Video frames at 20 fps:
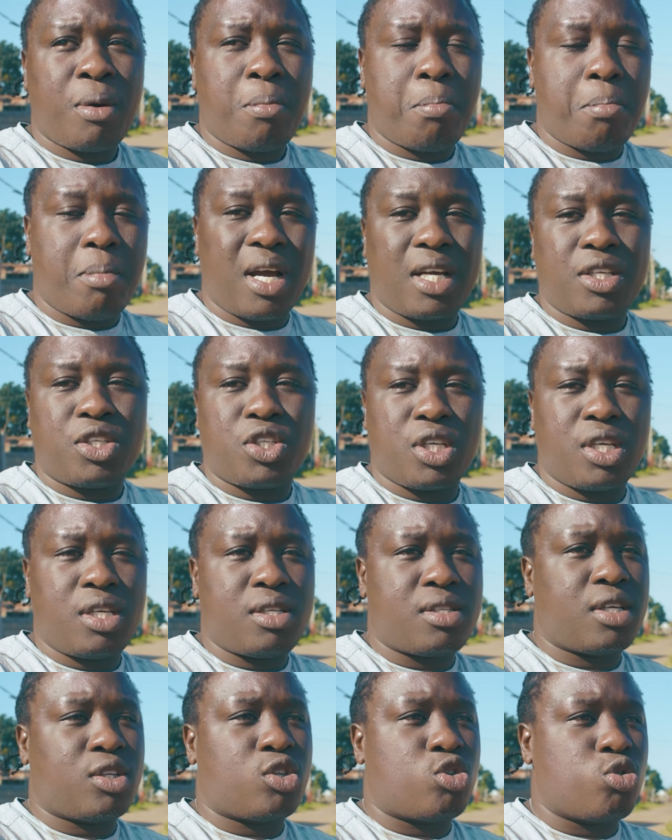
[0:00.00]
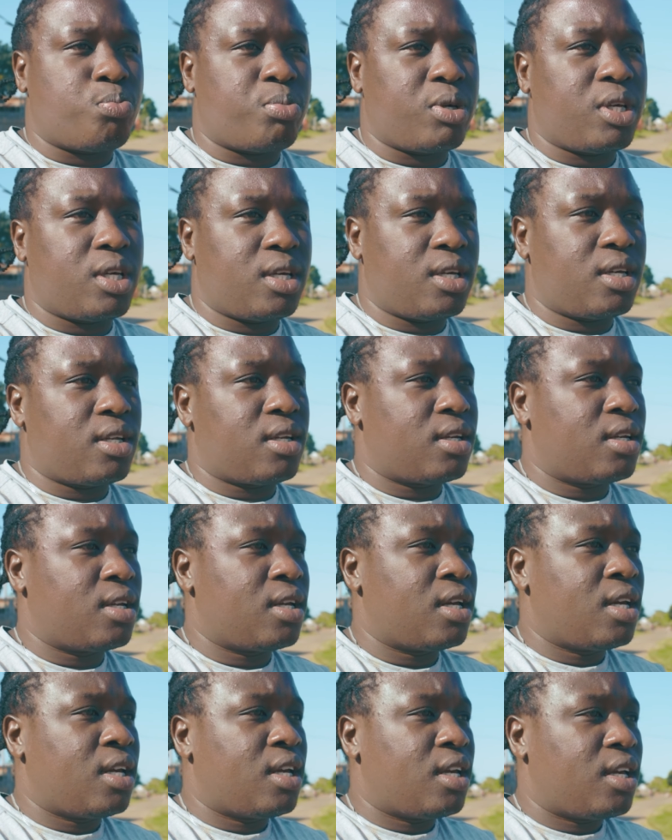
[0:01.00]
much easier to be in,
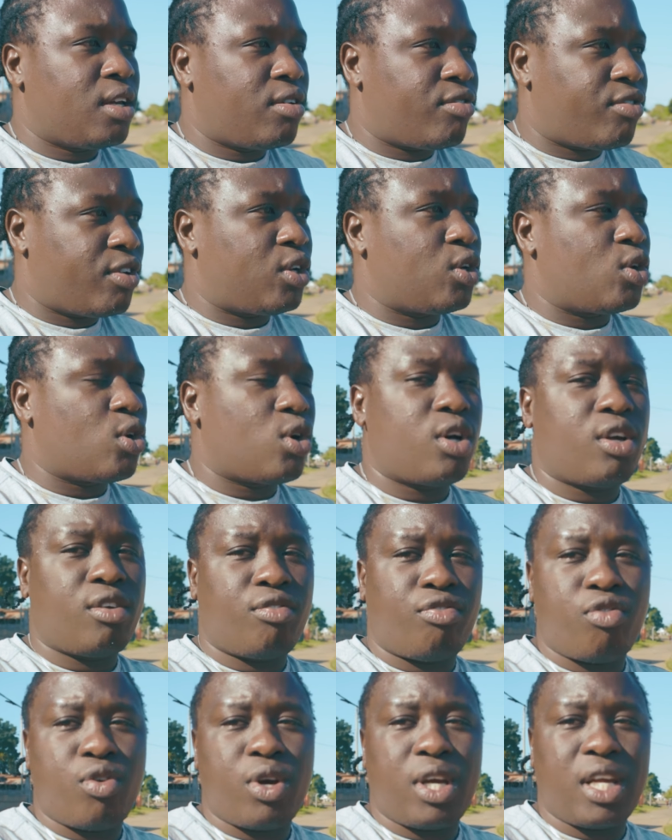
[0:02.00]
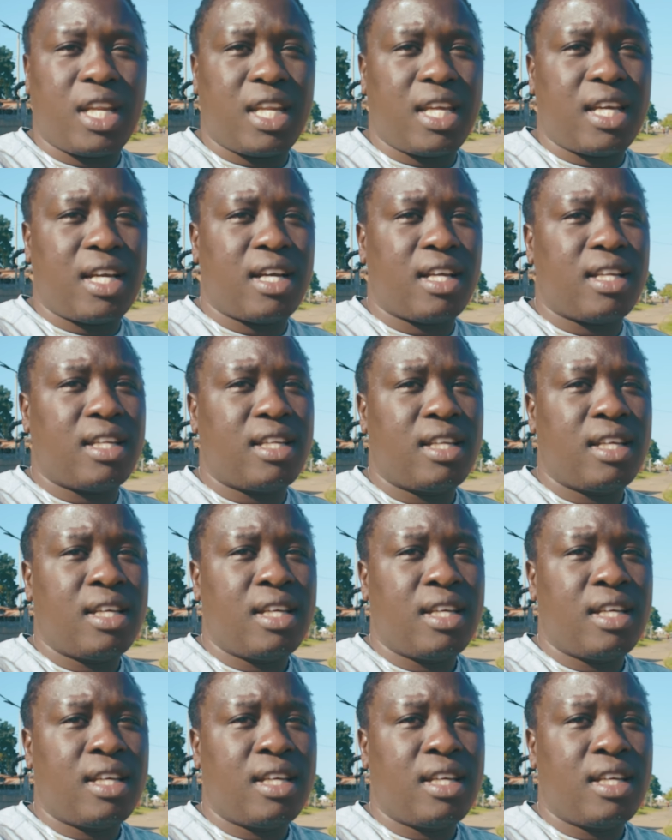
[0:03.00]
even though if we're illegal,